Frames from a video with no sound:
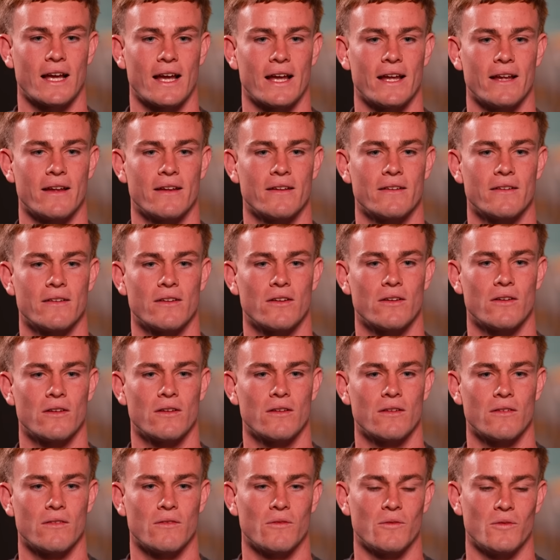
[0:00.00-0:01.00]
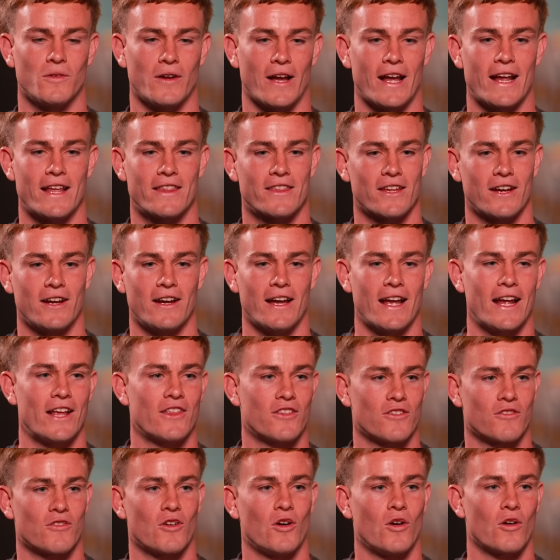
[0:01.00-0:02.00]
say
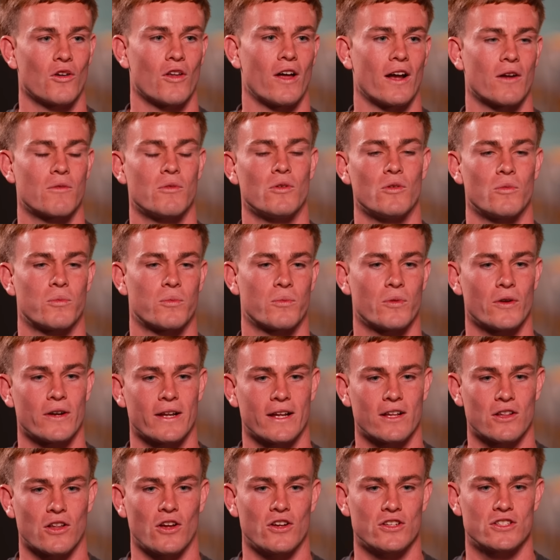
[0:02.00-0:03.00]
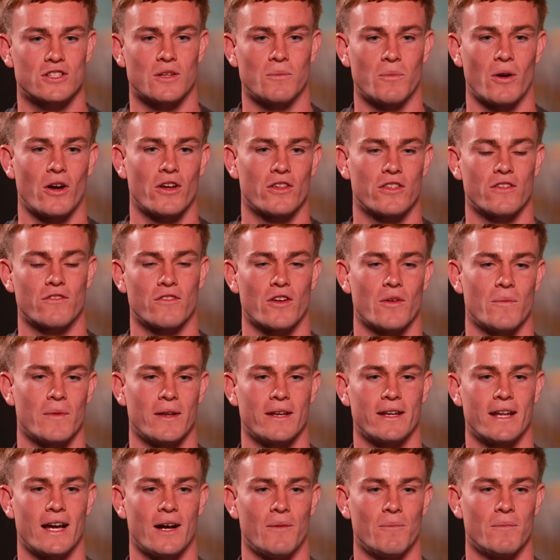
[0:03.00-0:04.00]
either or, like we were pretty close to both of them,
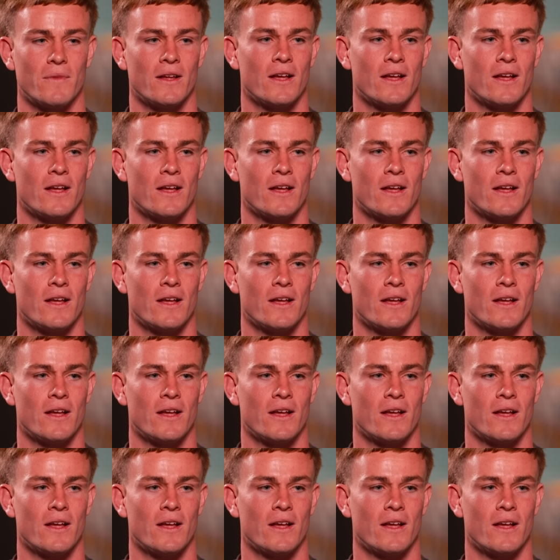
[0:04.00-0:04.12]
and